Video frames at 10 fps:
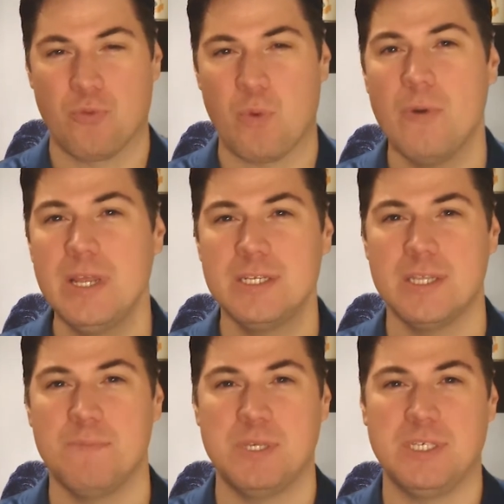thrown
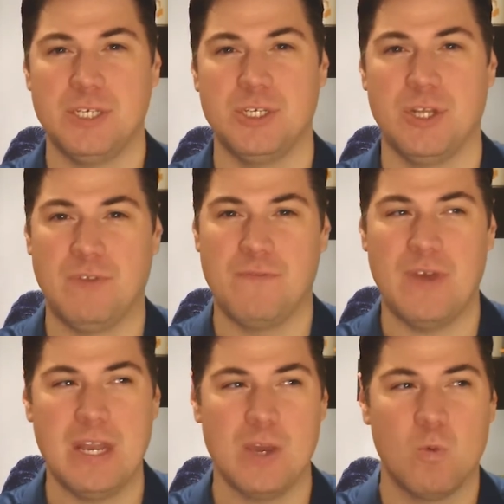into the position of
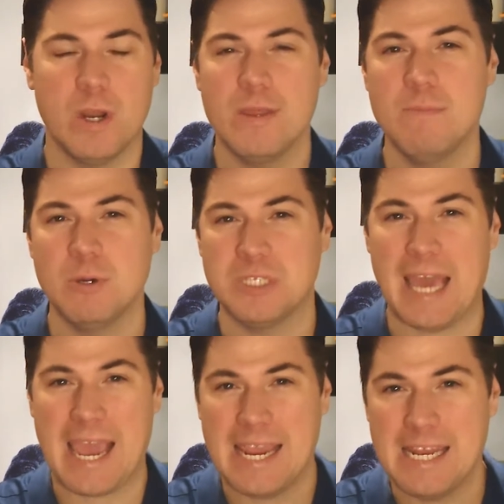defending one of the most
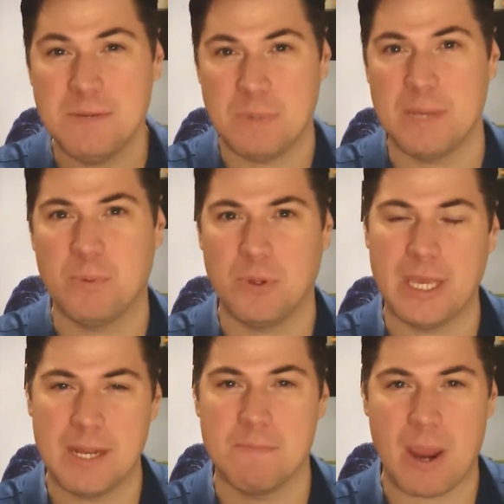hated people
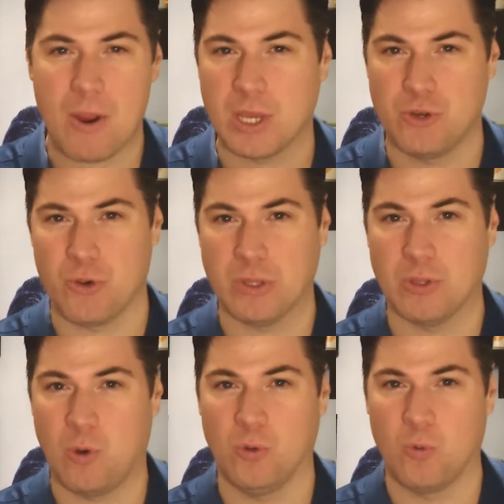in America during
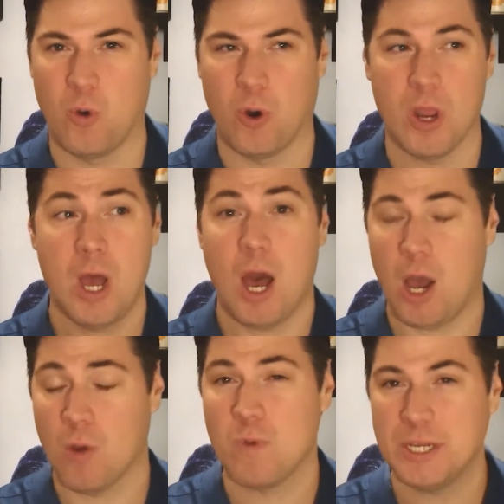the Cold War,
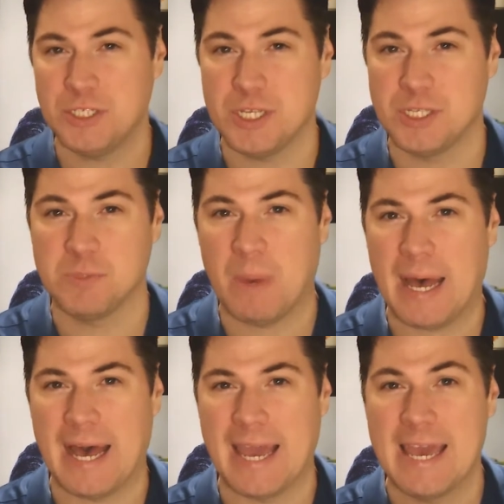a Russian
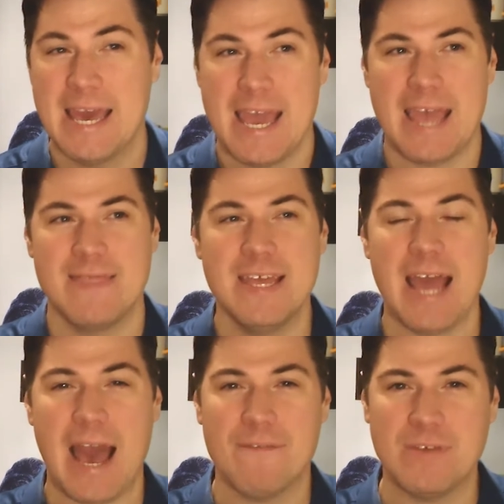spy, and
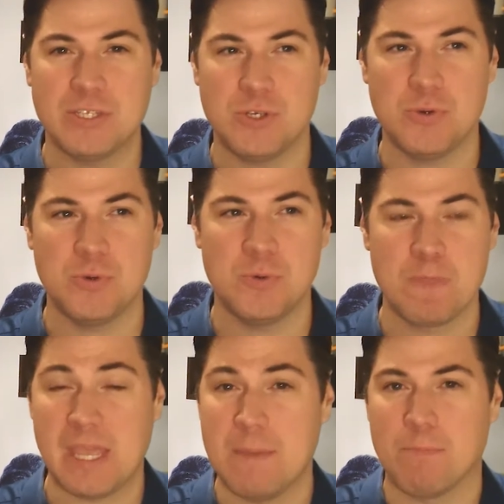then having to
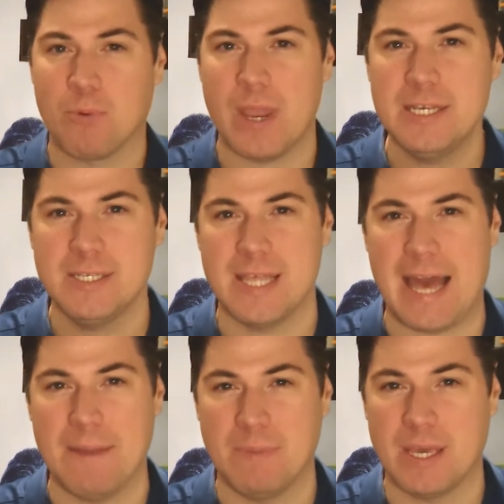embrace
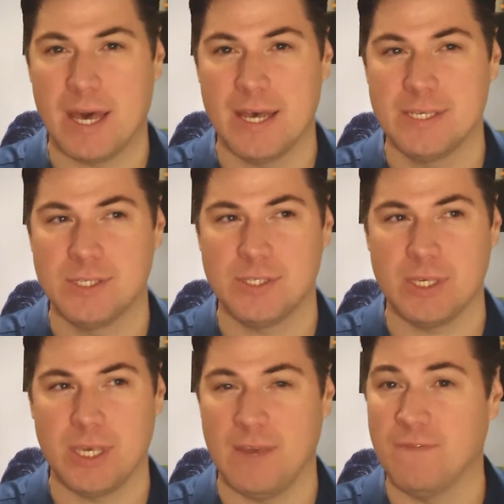that
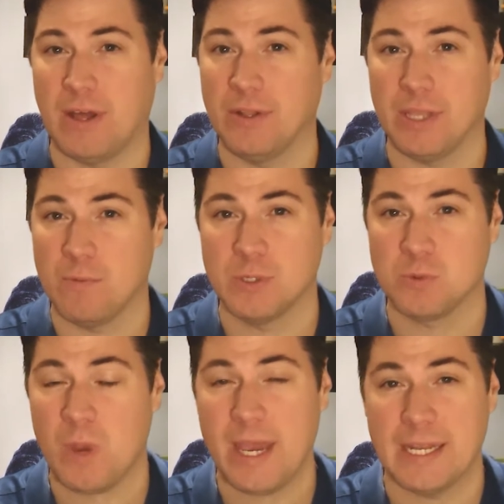because he felt it
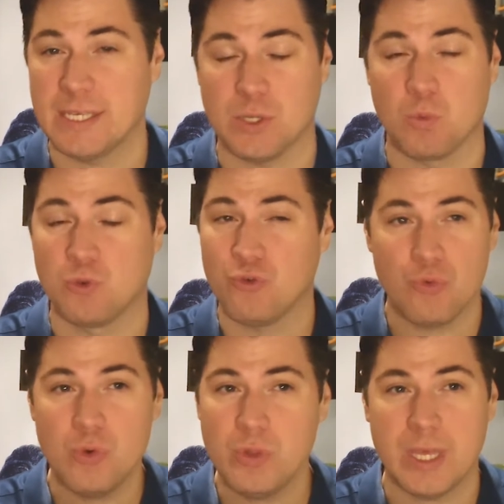was right is a
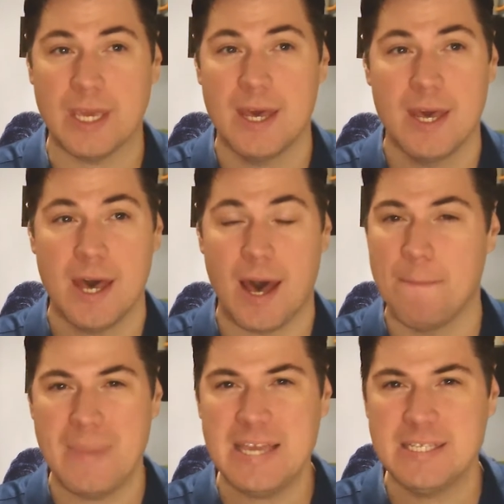truly
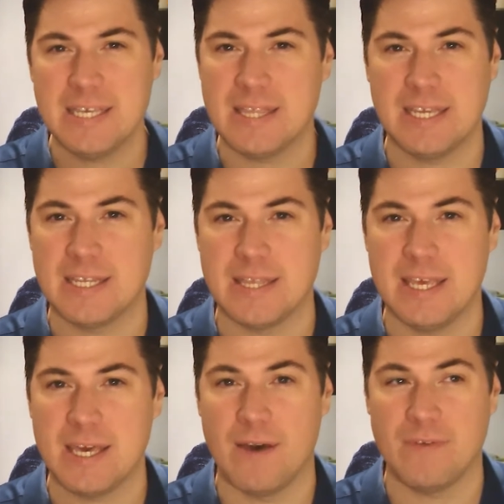amazing thing to
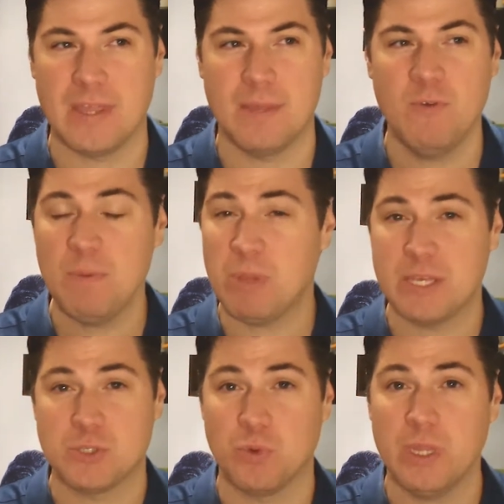think of. And the movie
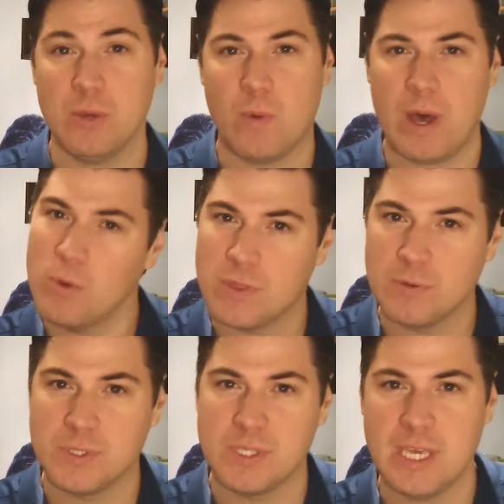plays really well with
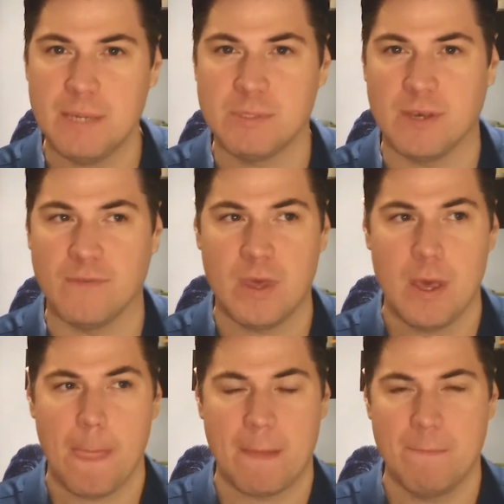those themes of
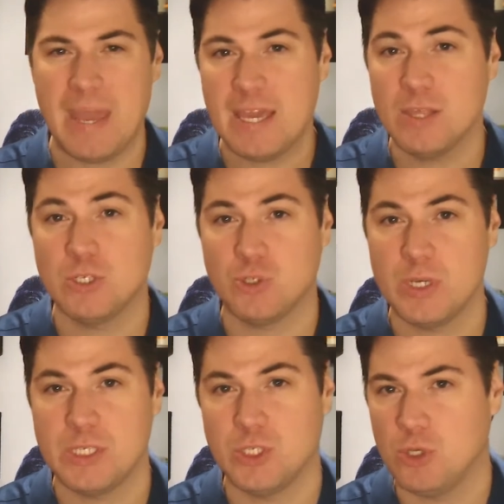making the
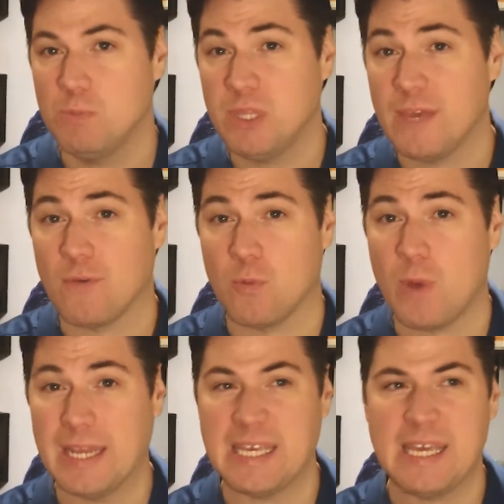choices you believe are
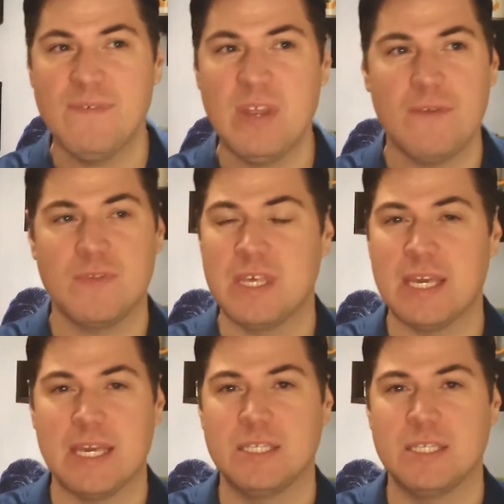right, even if the